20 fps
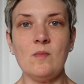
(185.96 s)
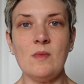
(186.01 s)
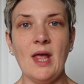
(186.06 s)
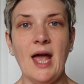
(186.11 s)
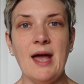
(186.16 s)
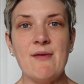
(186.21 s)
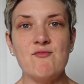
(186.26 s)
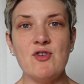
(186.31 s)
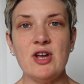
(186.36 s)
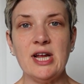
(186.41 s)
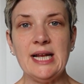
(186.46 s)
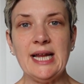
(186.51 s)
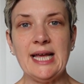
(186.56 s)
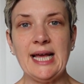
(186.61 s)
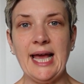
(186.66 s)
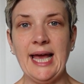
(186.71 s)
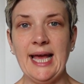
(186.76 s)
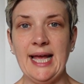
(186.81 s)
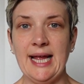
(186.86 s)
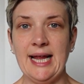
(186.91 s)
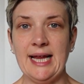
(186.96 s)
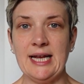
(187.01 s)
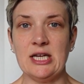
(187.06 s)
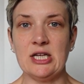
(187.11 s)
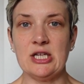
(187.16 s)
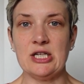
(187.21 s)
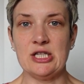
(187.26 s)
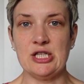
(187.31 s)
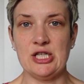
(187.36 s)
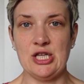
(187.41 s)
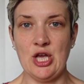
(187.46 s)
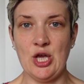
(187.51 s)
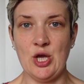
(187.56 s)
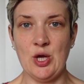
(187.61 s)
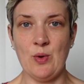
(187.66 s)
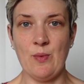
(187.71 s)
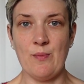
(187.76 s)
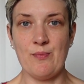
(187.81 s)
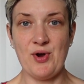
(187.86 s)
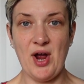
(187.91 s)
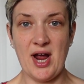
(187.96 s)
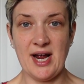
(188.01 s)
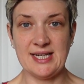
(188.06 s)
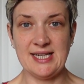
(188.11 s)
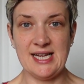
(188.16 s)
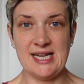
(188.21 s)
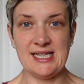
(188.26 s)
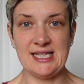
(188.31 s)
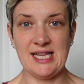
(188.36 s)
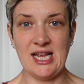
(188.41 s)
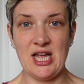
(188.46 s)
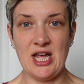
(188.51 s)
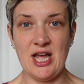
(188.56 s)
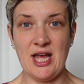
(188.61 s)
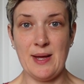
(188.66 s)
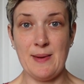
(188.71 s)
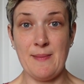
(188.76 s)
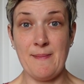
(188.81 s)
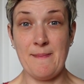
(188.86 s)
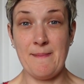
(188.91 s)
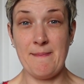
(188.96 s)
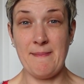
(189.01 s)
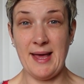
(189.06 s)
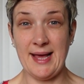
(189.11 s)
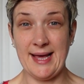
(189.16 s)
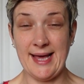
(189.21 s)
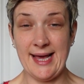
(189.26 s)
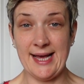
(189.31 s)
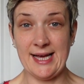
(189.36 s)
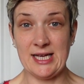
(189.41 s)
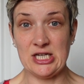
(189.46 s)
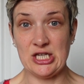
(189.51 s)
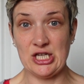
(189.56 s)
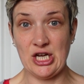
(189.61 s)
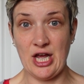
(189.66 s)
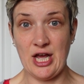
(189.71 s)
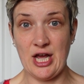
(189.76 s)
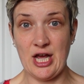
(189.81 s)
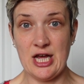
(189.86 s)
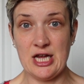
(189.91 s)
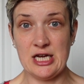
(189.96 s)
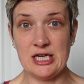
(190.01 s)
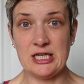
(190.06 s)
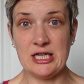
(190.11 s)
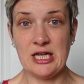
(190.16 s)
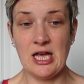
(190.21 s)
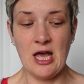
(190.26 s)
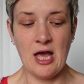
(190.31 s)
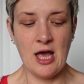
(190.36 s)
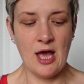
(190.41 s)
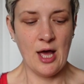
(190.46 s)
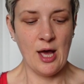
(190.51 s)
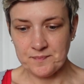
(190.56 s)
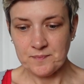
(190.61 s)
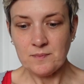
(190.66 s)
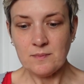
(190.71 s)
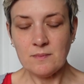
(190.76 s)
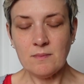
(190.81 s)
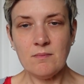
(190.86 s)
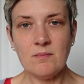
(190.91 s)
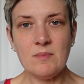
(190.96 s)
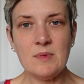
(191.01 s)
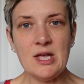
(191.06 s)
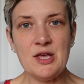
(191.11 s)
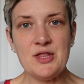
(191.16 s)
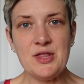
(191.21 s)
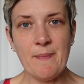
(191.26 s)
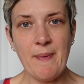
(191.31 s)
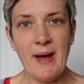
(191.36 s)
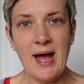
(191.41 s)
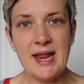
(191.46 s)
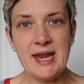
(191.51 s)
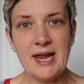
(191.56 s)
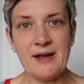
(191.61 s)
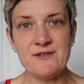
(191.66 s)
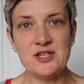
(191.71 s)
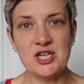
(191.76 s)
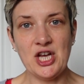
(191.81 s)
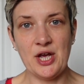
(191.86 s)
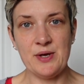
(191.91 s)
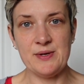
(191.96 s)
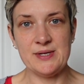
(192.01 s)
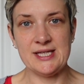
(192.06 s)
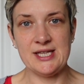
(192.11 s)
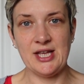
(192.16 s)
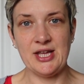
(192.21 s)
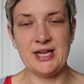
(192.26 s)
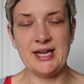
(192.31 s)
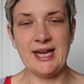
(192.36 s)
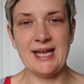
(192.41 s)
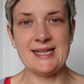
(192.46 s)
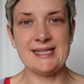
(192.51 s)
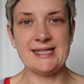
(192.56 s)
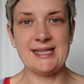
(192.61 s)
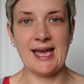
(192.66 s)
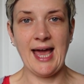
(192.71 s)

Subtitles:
I'm really keen to practice making a shirt. The pattern I've chosen is the